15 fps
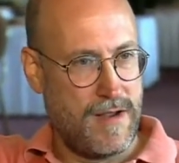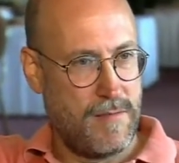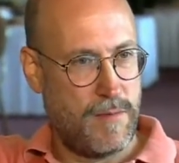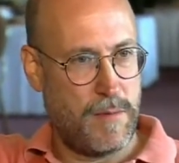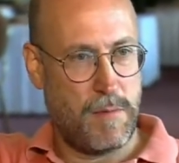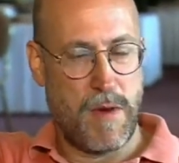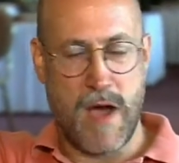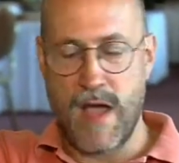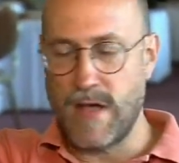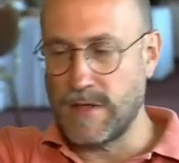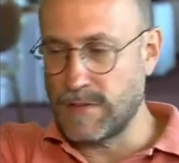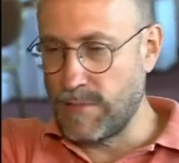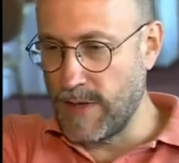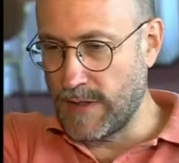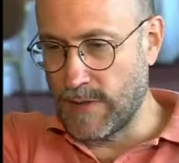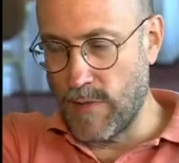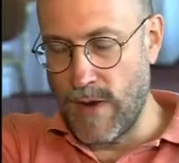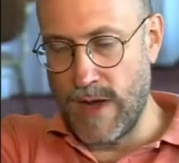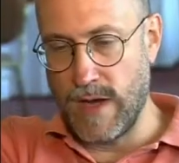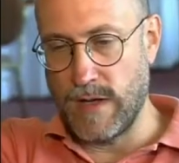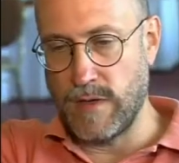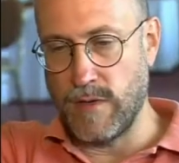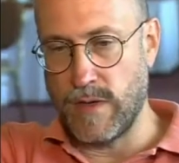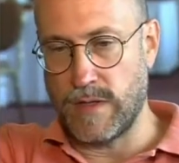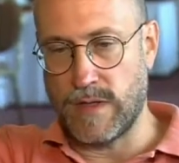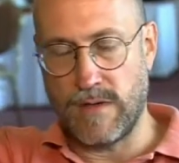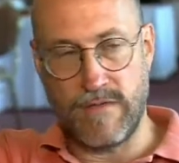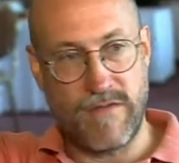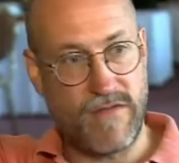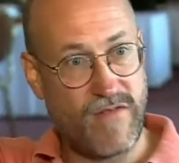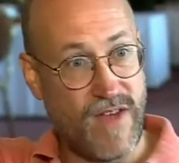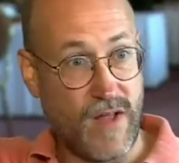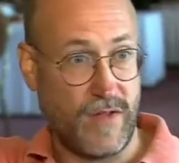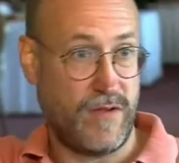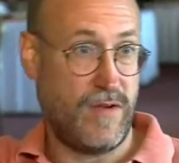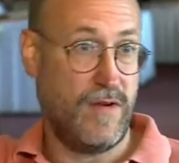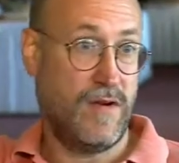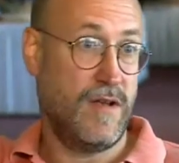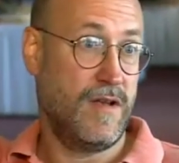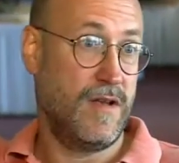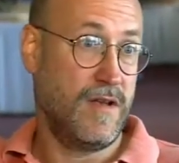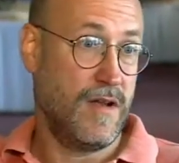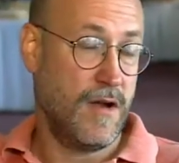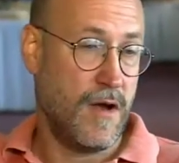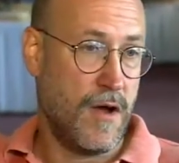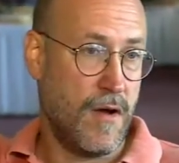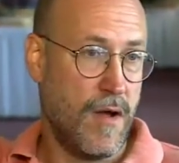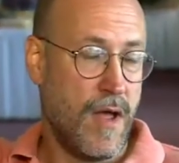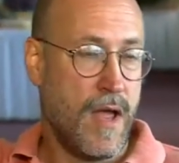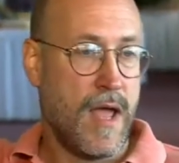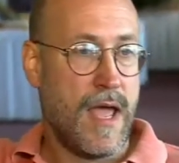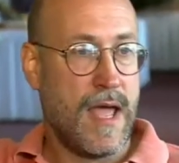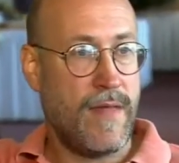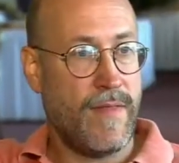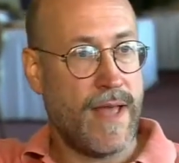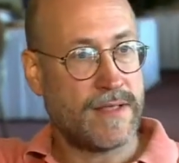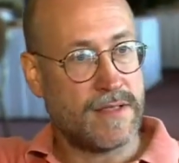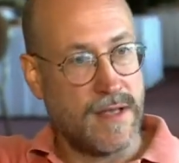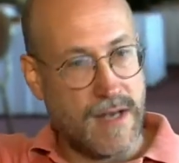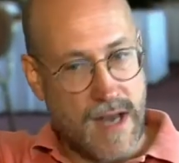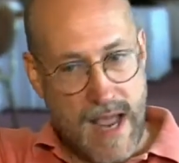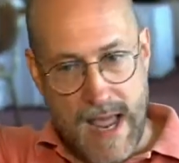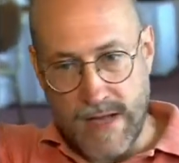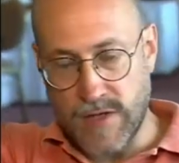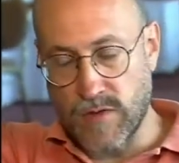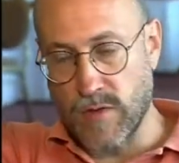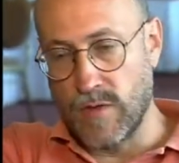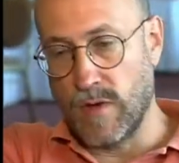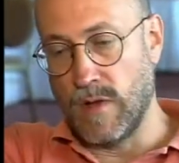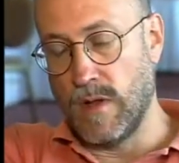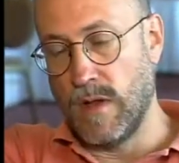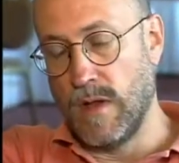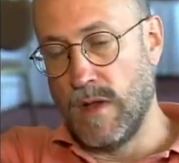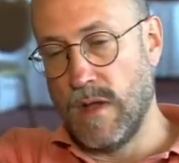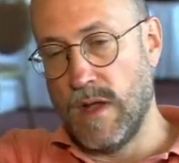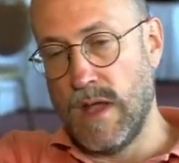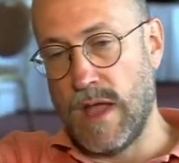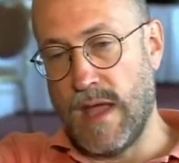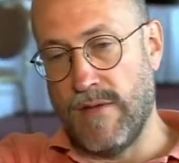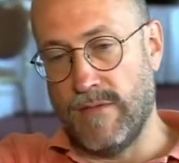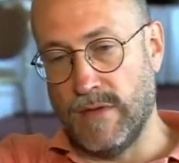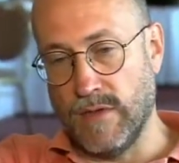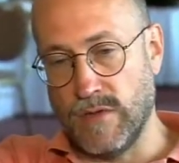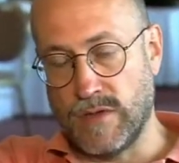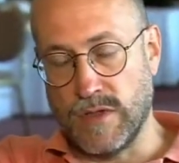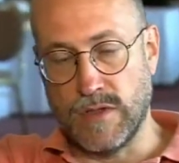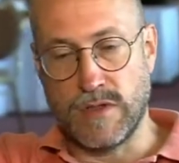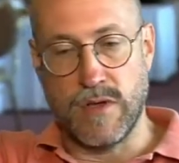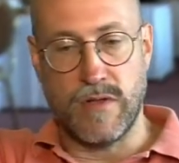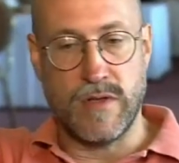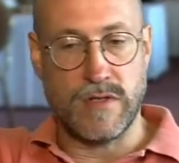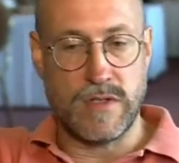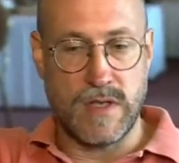But Miles picked a way to do it that felt good, you know, and that's a natural evolution. So